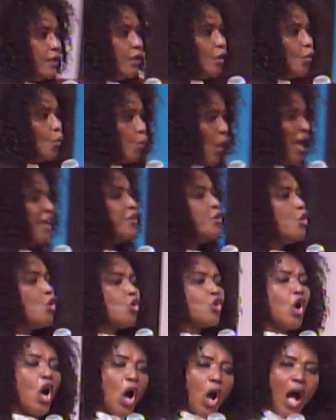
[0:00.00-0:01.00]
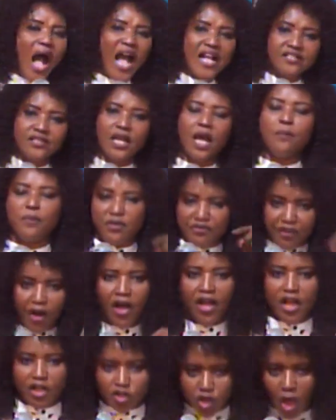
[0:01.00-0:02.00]
When you go, I say, before
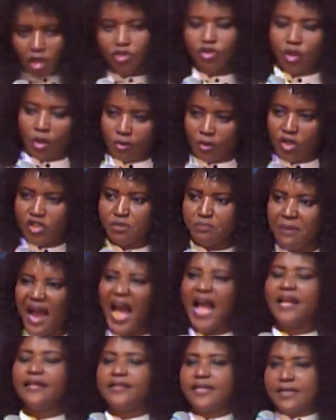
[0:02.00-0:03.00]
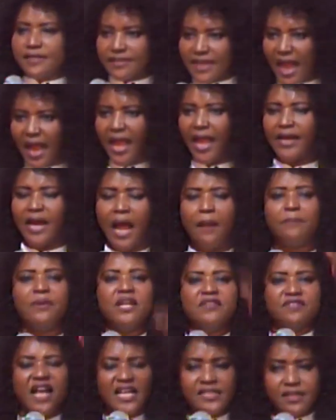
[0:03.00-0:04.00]
a doctor, because my desire, and I
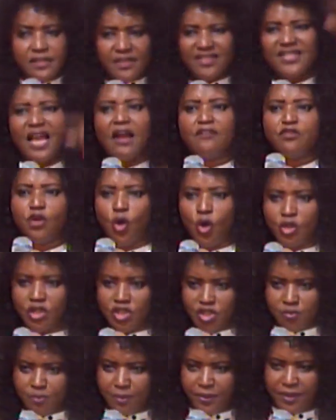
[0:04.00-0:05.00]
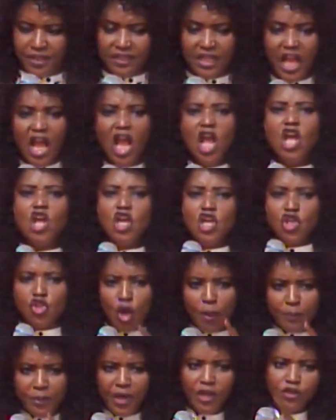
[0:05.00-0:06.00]
believe that's the desire of the Holy Spirit, is to
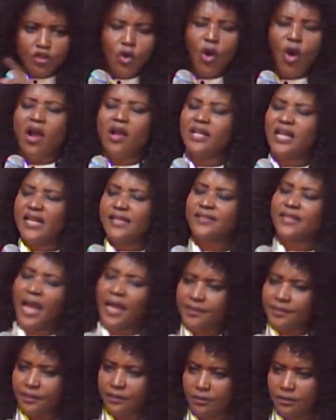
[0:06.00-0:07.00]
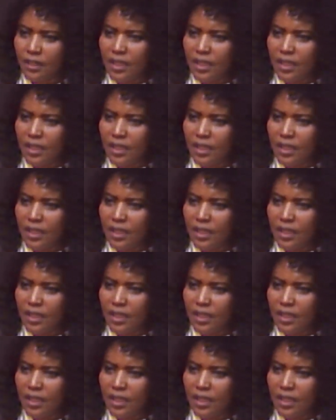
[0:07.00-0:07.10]
bring you understanding.